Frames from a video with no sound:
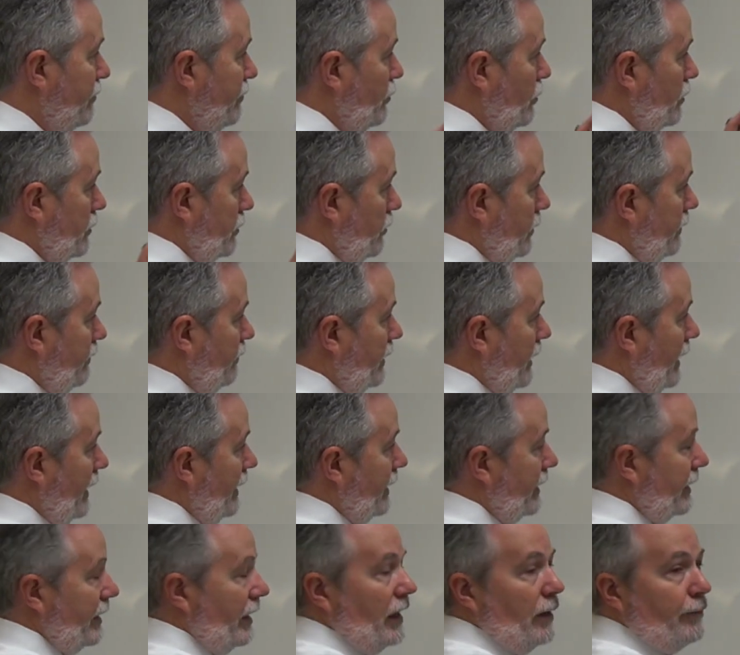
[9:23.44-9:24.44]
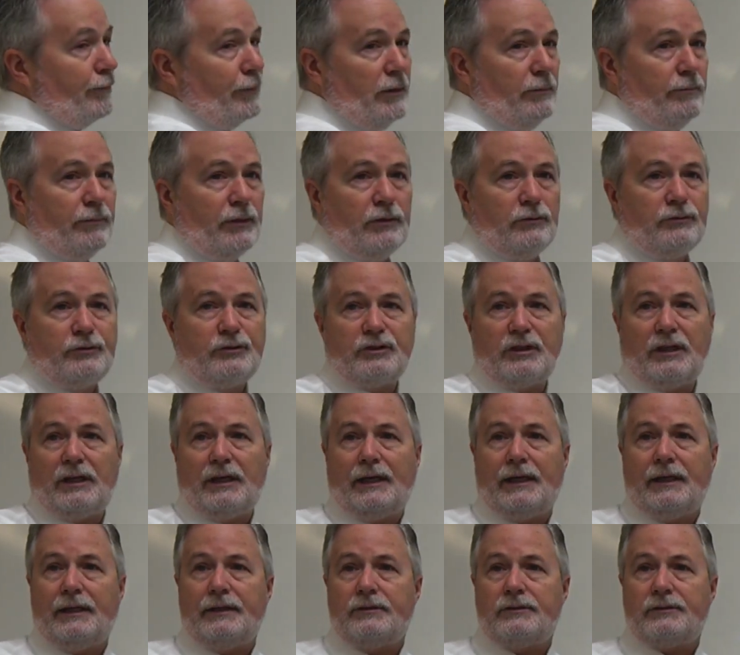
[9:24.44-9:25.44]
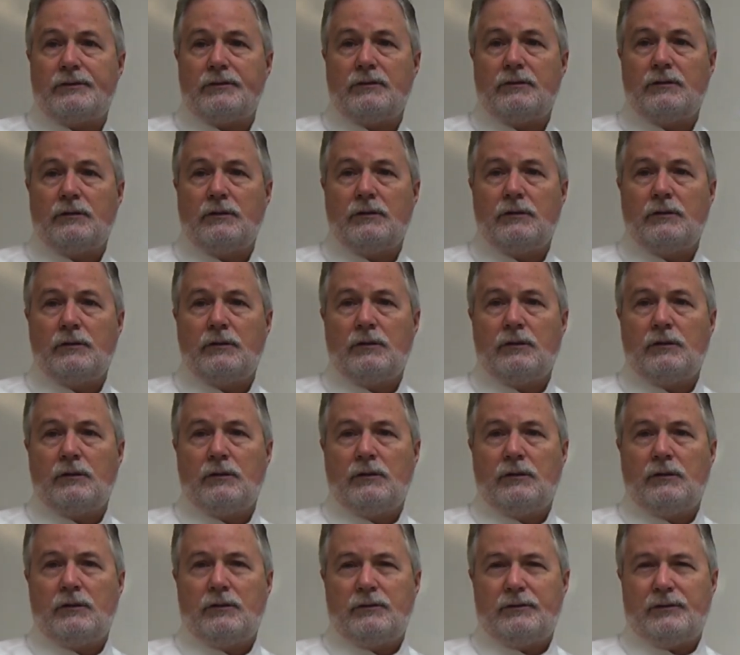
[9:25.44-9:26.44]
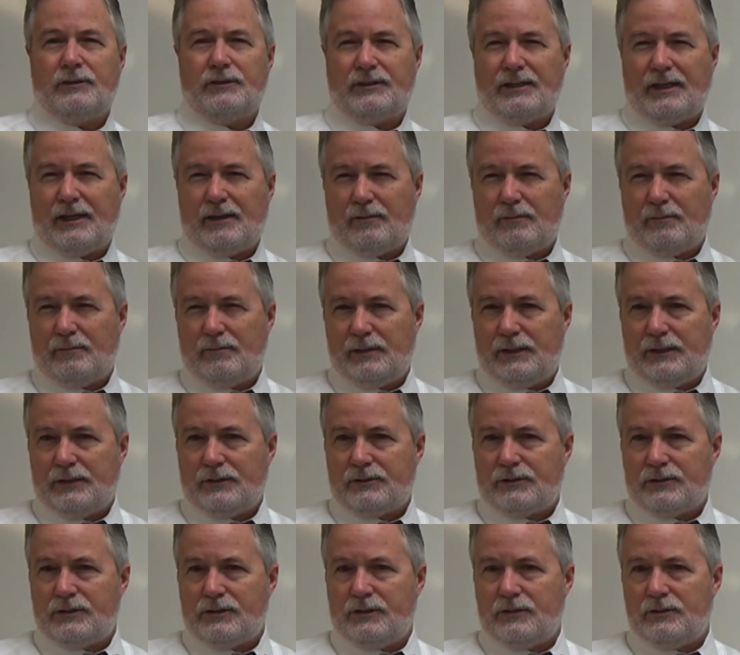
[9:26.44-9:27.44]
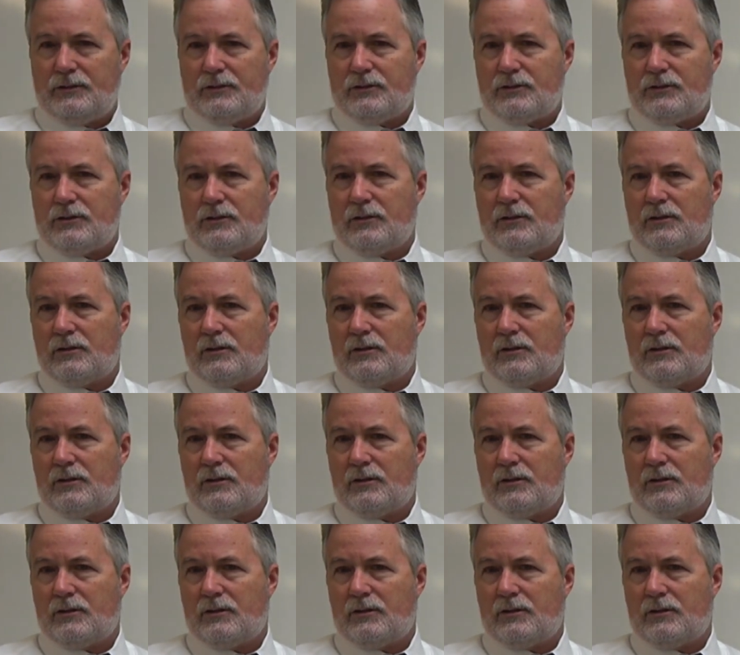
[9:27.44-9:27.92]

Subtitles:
fork. We've got to copy both sides. Does that make sense?